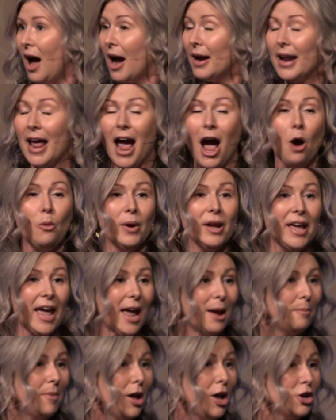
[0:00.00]
on how we
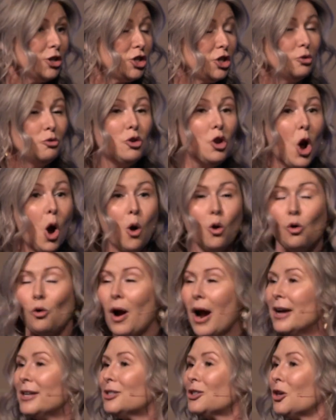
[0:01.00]
came to know
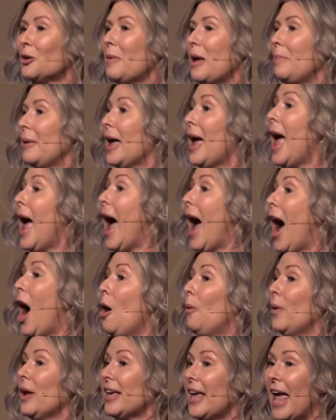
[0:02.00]
Christ, or maybe
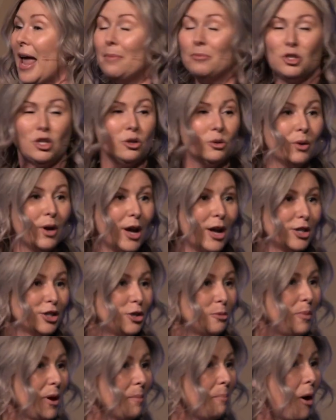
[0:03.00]
how we came to
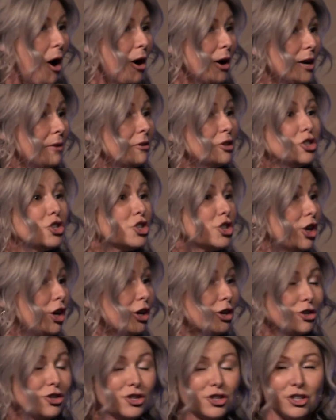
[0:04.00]
be a part of a
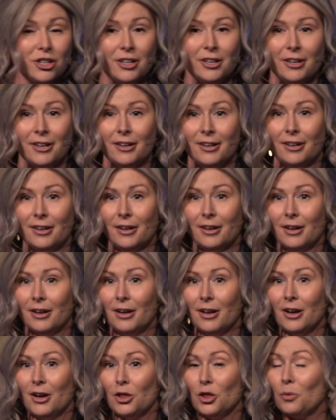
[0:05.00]
church.
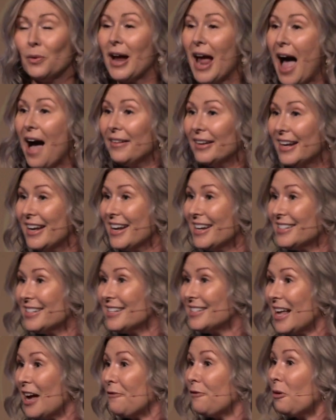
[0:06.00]
The reality
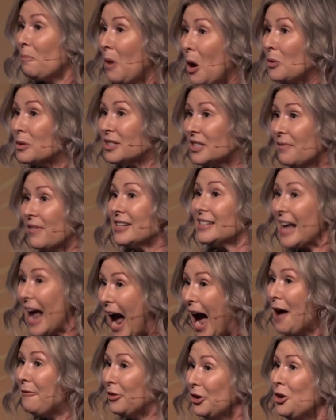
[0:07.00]
is that for most of us,
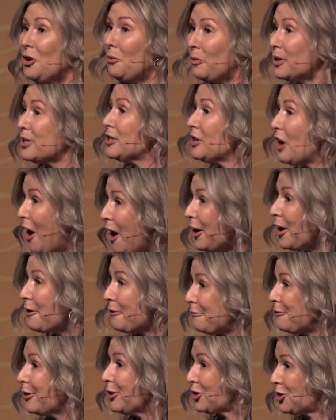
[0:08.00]
Avenue was not
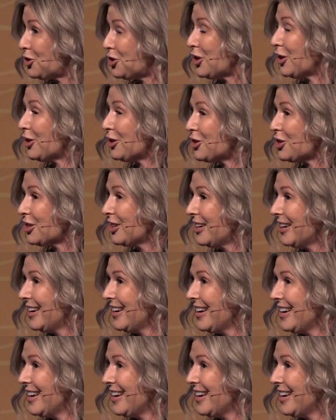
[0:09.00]
our first church.